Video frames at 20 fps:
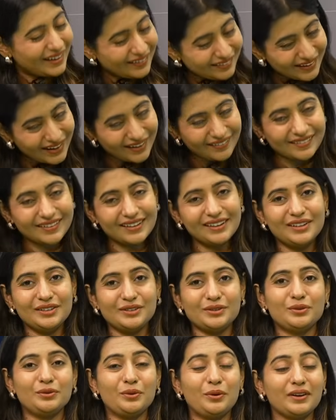That's
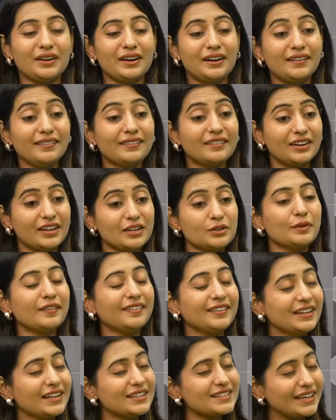excellent to note, and it's great to
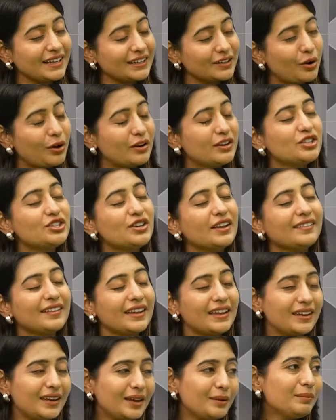see that technology has
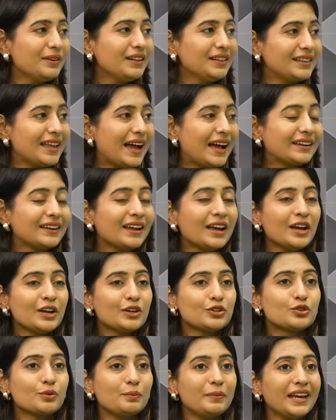enabled that
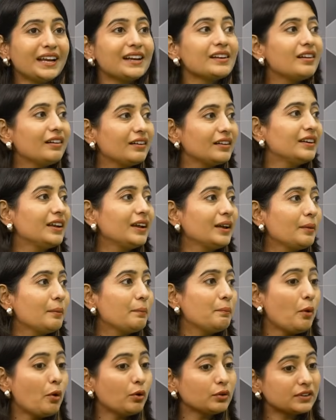to make
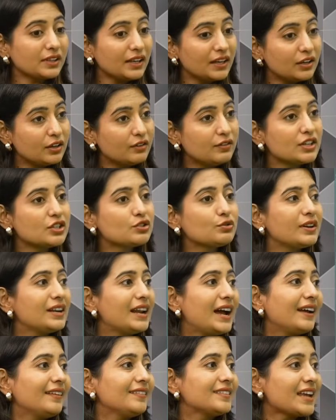learning both
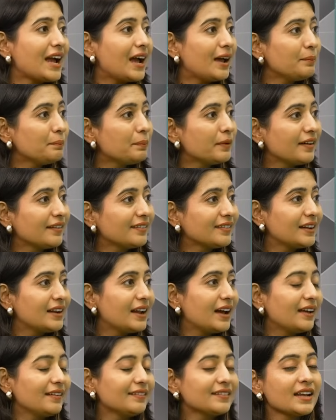individualized and
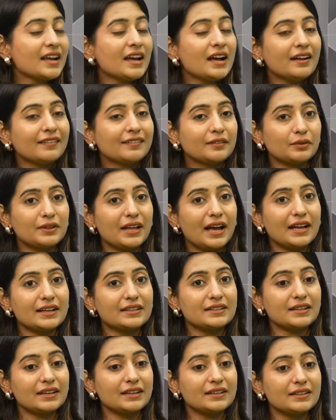personalized so
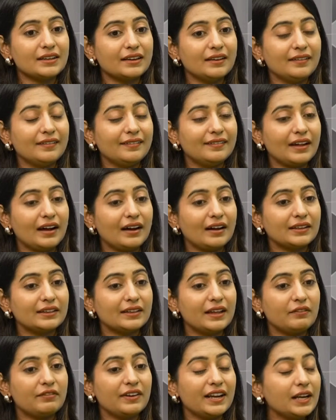that it is
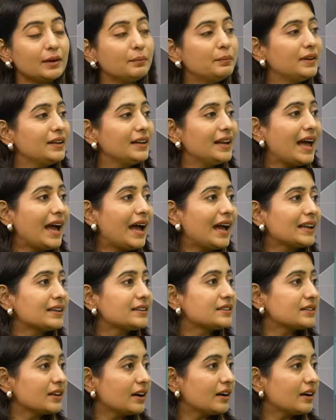available at